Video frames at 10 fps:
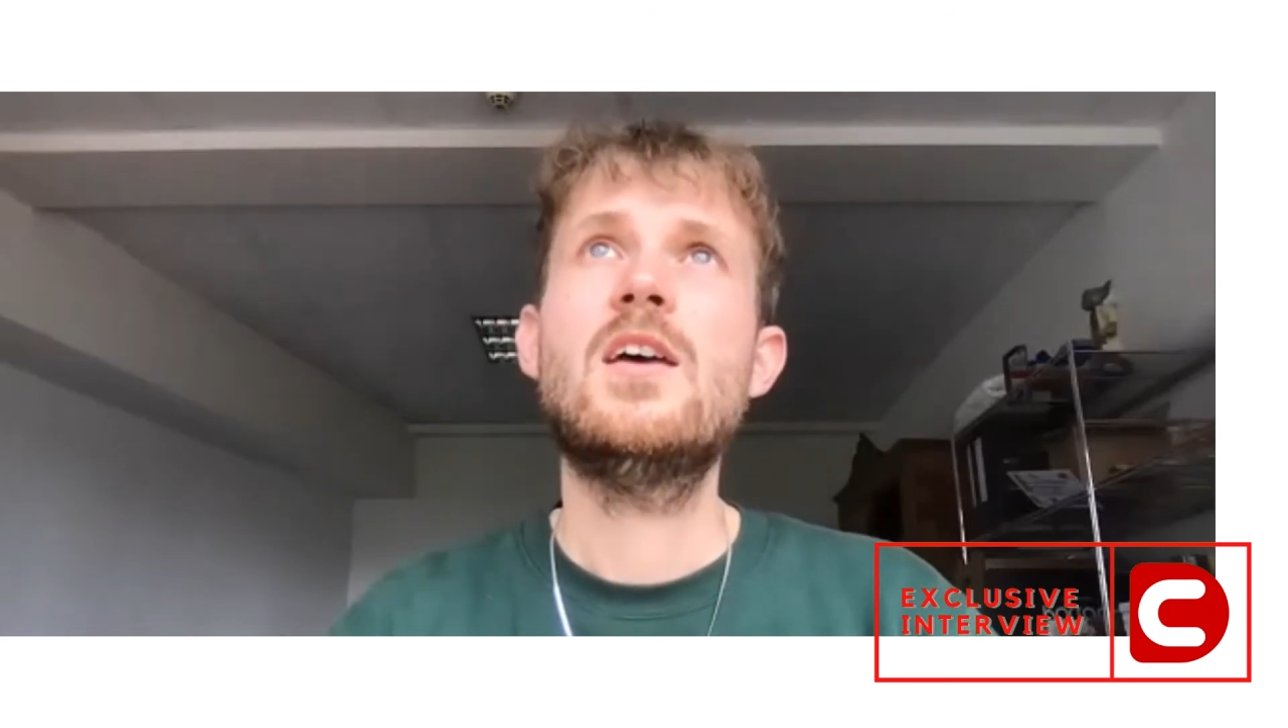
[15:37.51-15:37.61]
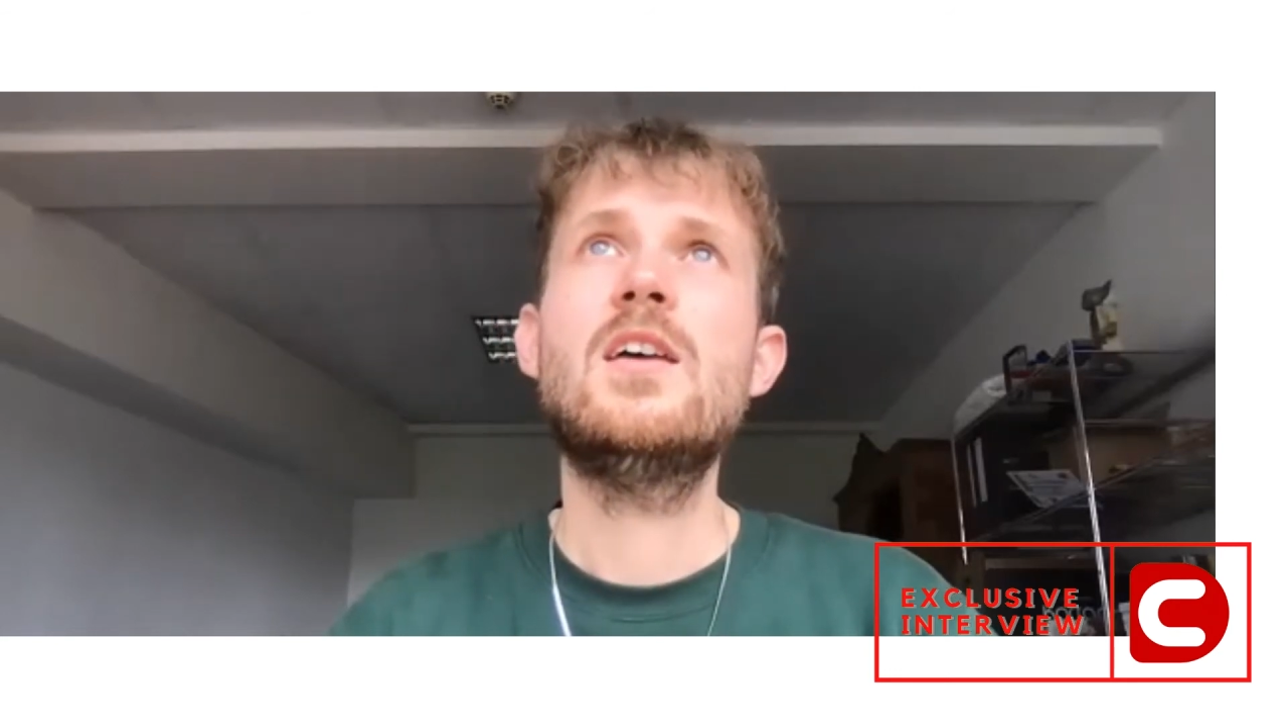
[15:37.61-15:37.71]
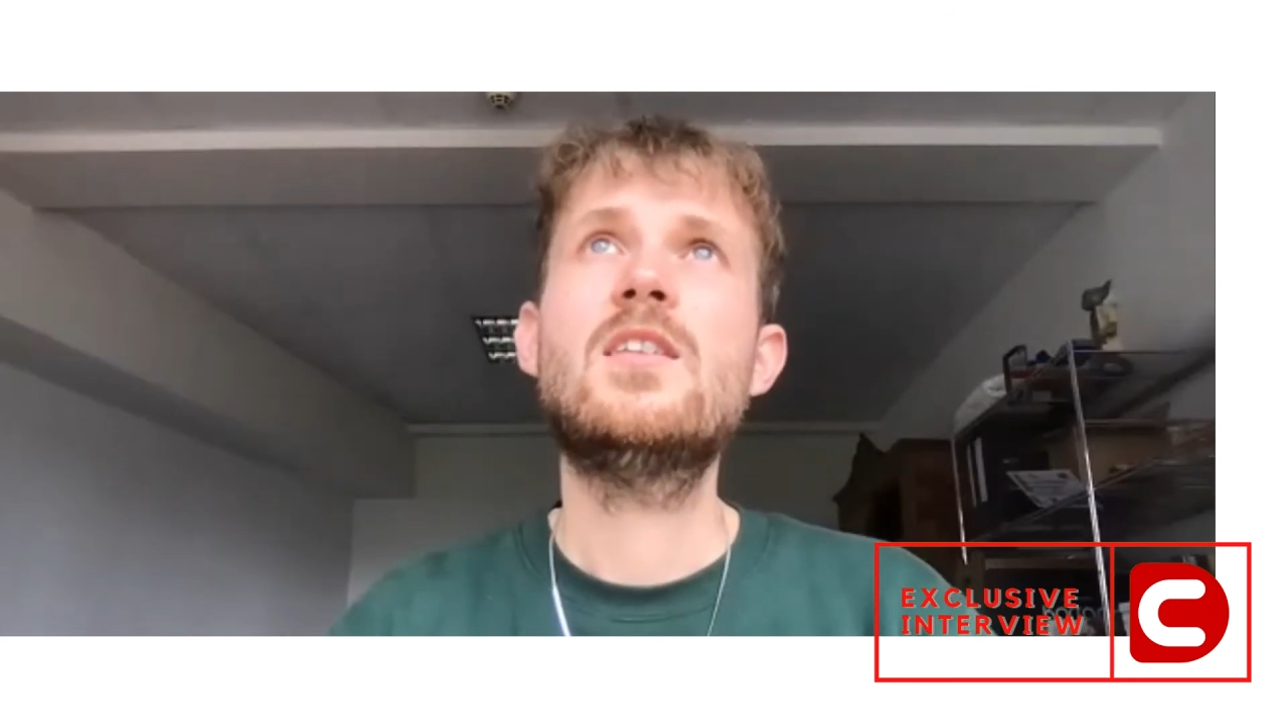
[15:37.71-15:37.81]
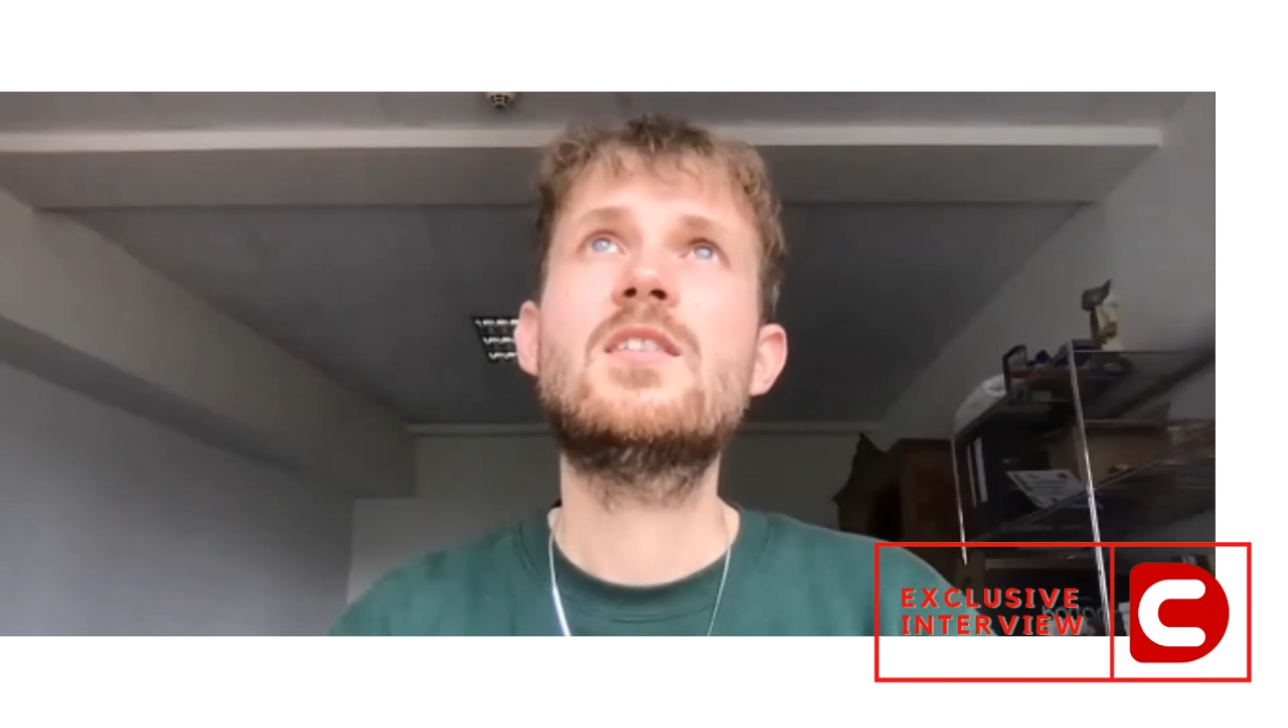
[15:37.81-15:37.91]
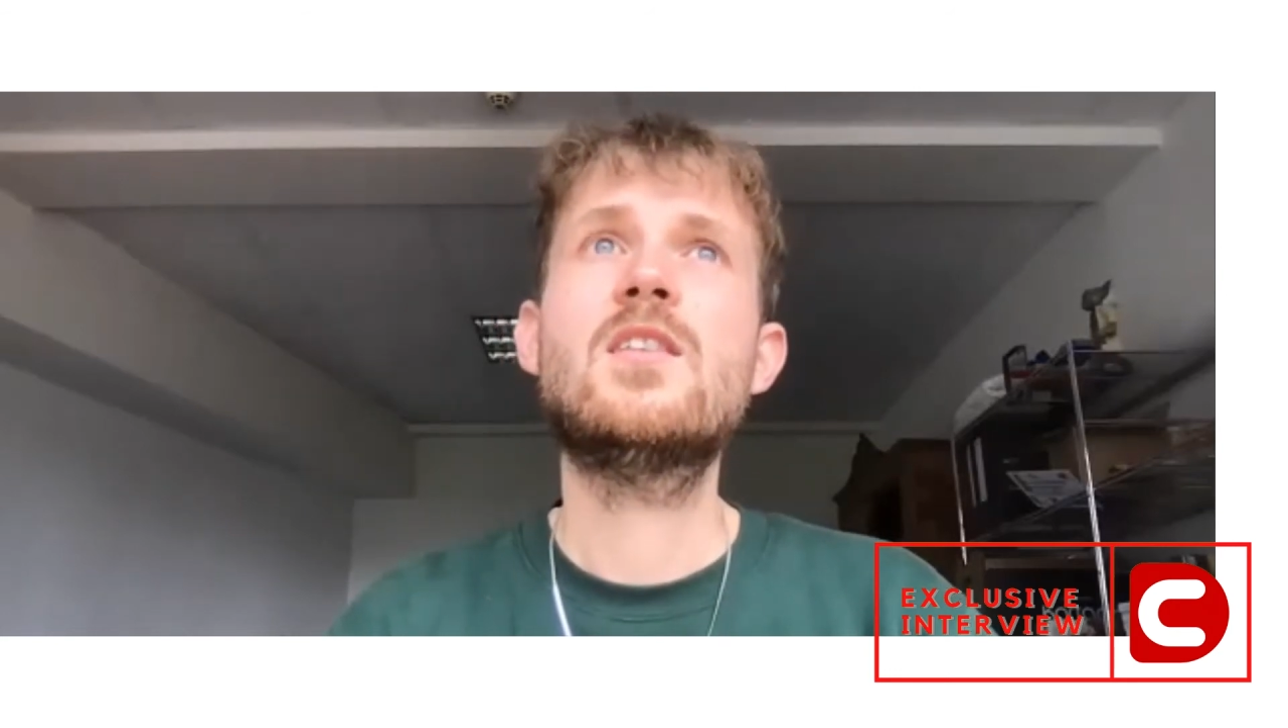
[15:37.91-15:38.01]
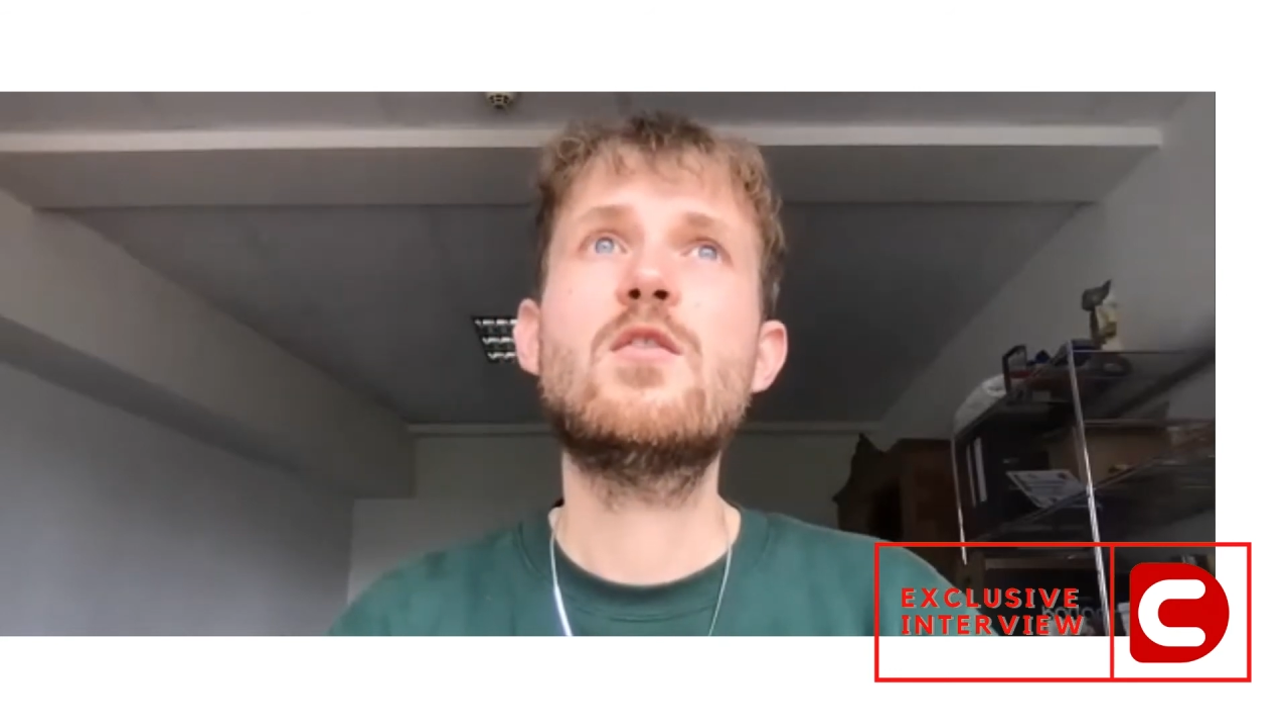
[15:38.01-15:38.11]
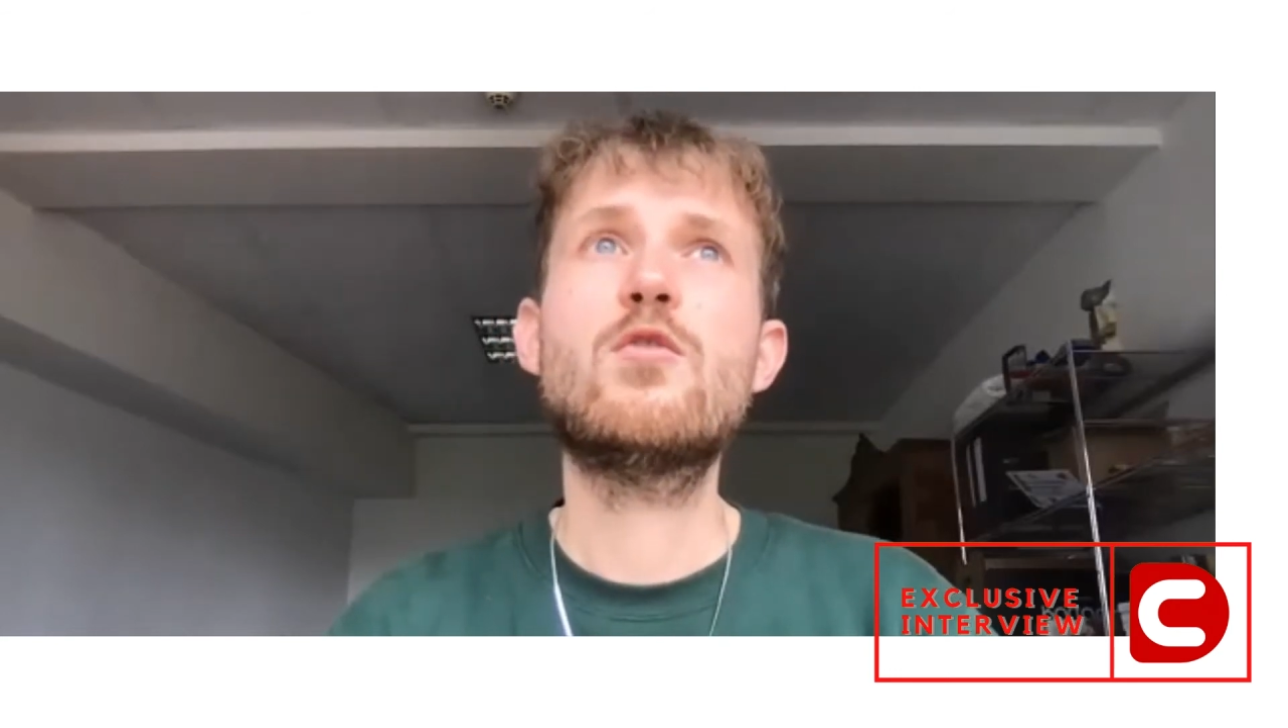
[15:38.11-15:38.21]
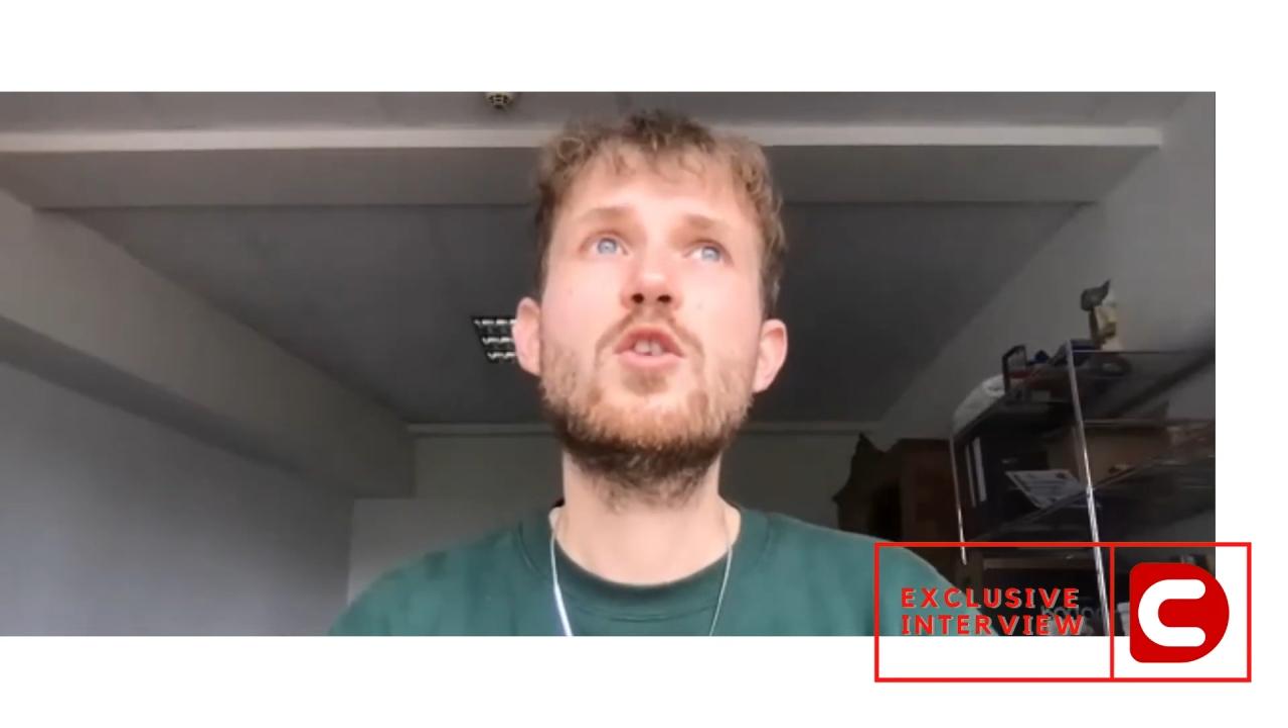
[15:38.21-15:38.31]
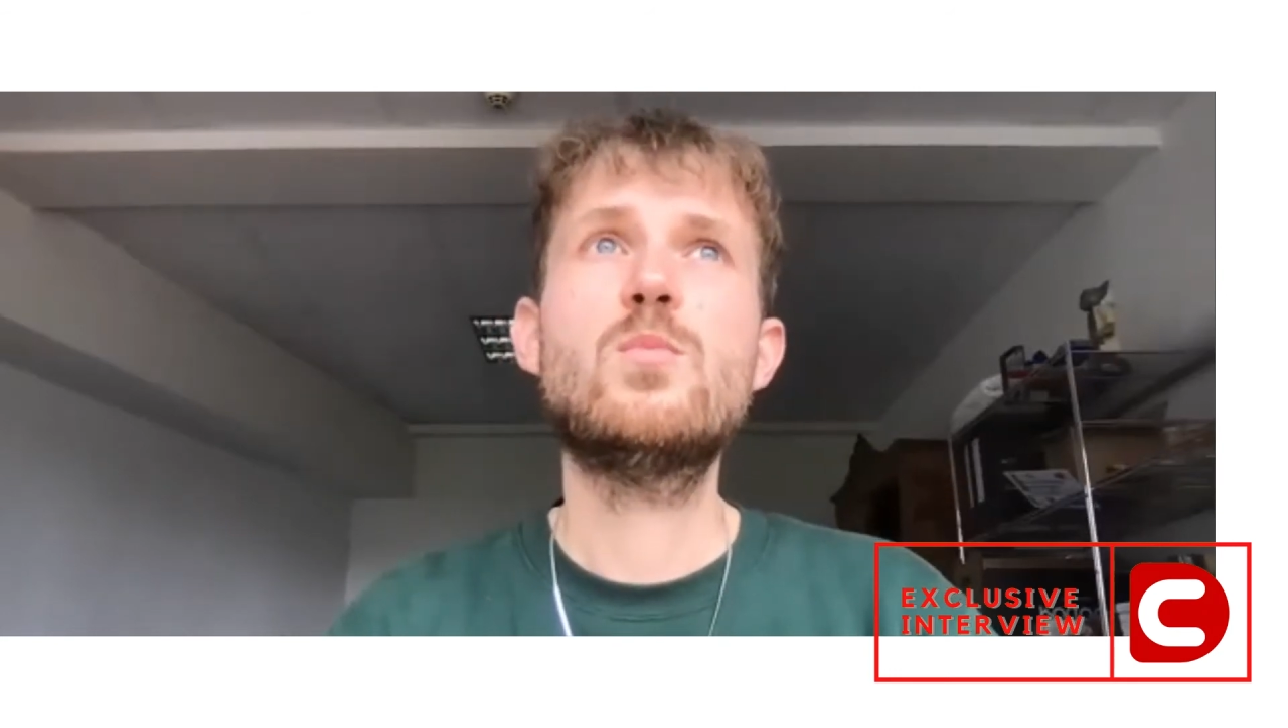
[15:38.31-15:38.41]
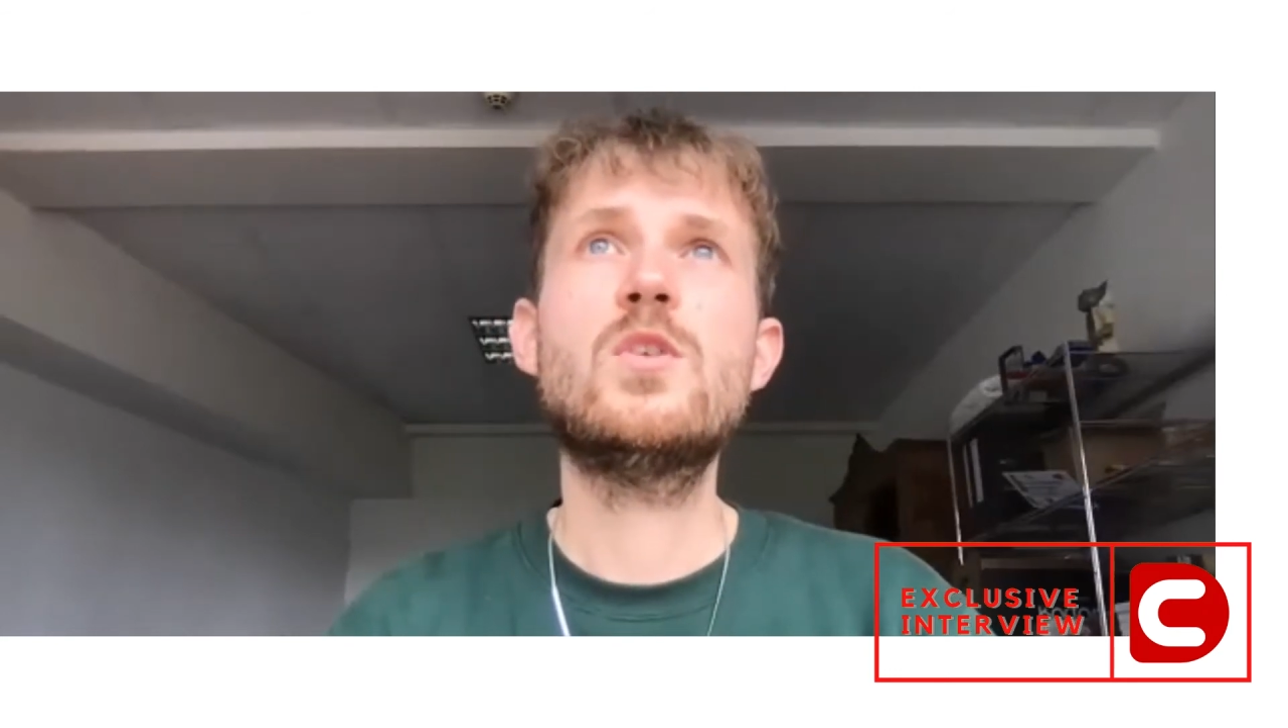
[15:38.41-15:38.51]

it's different